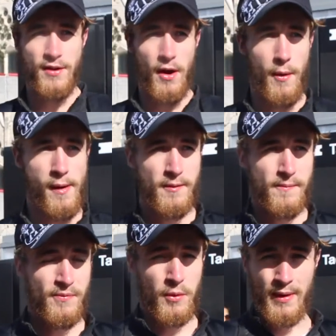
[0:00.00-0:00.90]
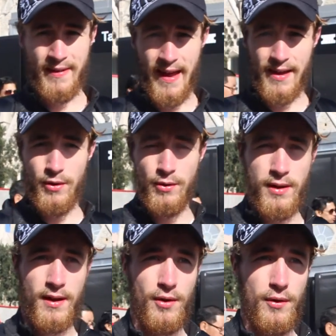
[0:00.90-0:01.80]
So we cycled,
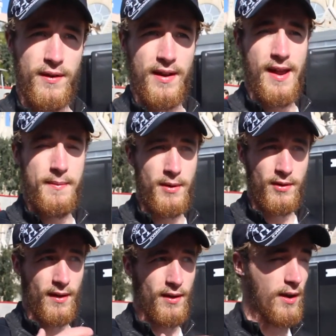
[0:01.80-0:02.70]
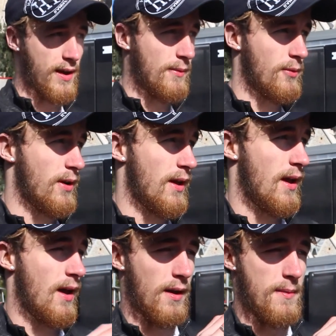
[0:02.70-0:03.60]
I don't know if you can hear me because I ain't got a camera and
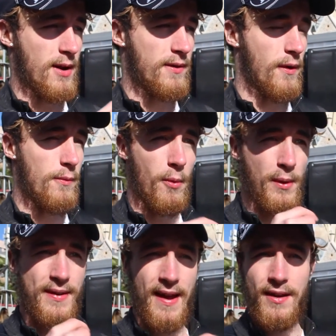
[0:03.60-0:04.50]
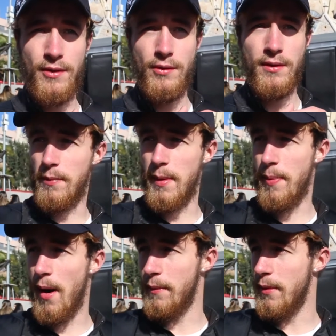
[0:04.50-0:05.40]
a uh, microphone, but we cycled from the
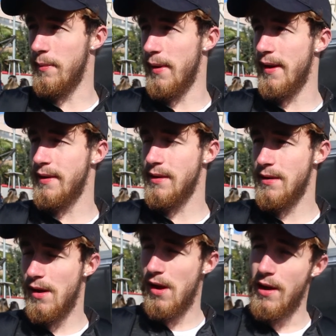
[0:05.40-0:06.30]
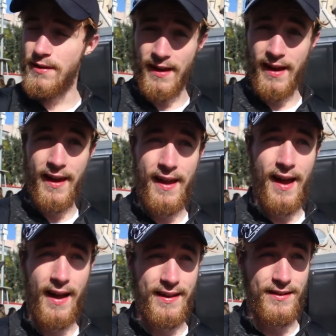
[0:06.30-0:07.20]
apartment bit to here
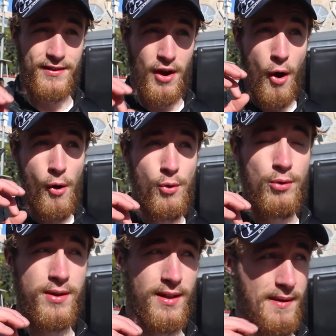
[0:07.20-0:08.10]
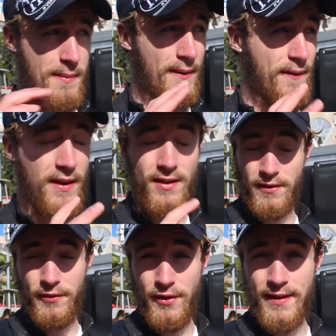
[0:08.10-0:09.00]
and it's cold, like my fingers
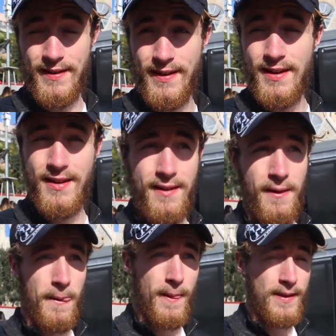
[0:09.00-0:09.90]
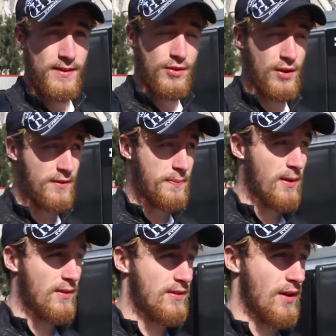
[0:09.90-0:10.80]
are freezing. It's a good
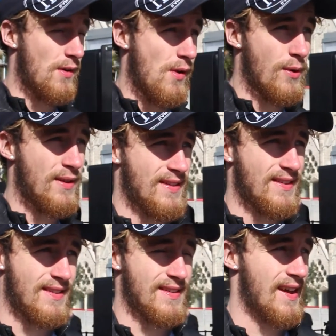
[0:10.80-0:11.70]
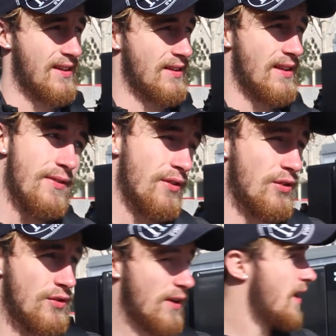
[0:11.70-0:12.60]
experience though, always is to cycle in a different
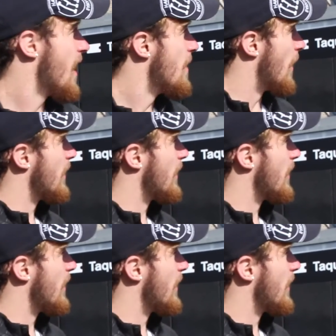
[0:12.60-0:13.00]
country. But